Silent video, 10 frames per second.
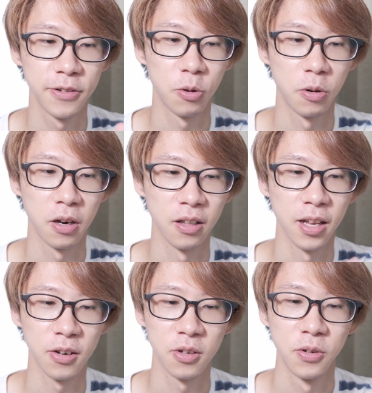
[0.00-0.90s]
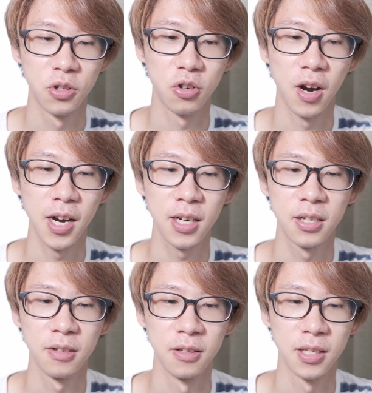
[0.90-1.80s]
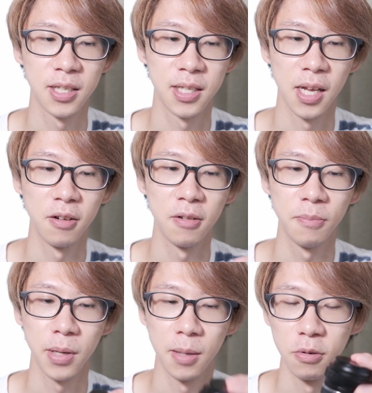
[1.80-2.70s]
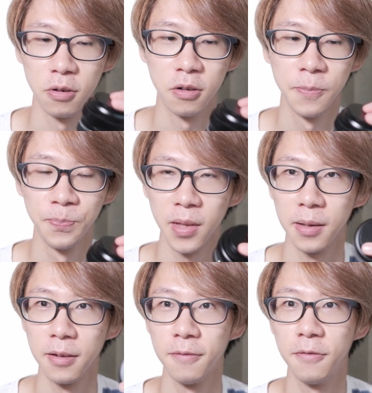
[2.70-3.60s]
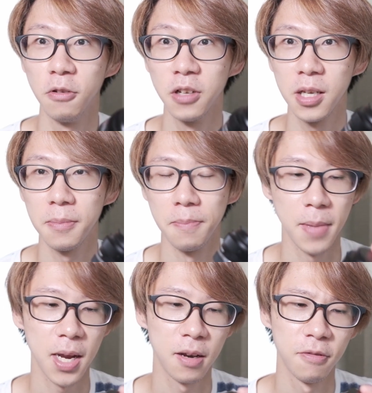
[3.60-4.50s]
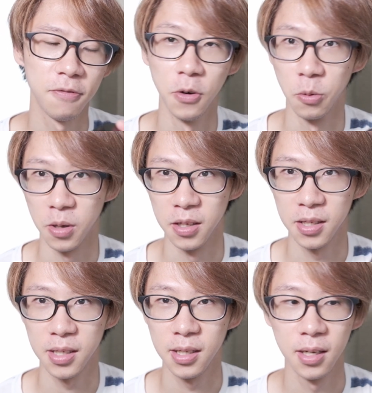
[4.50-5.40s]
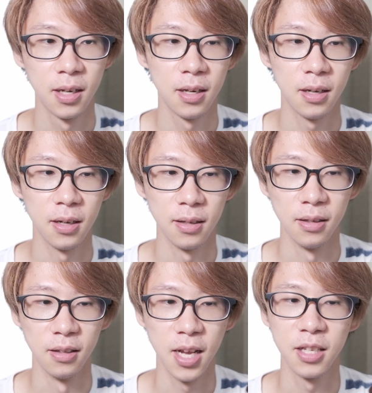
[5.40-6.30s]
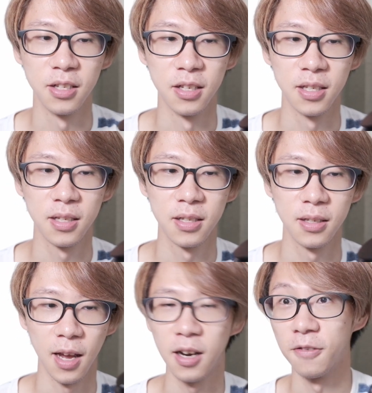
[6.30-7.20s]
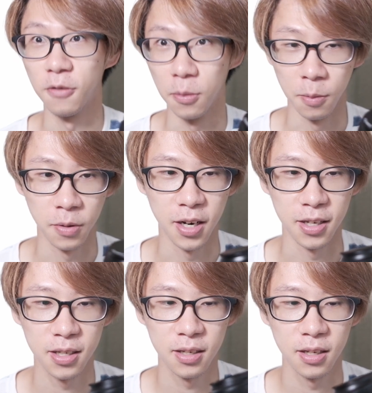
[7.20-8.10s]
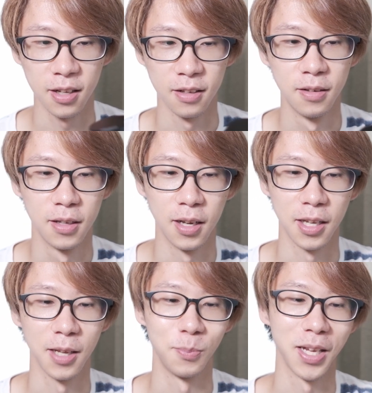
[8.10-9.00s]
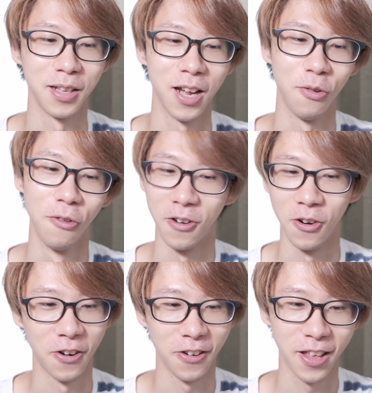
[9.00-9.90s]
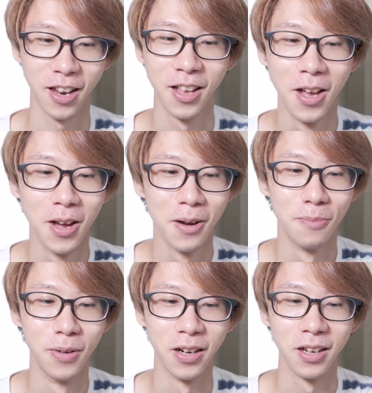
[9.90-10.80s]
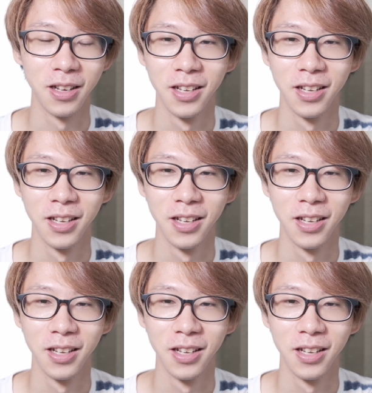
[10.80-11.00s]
sort of like trying to sell people fully manual focus lenses at an affordable price. I keep saying that over and over again, but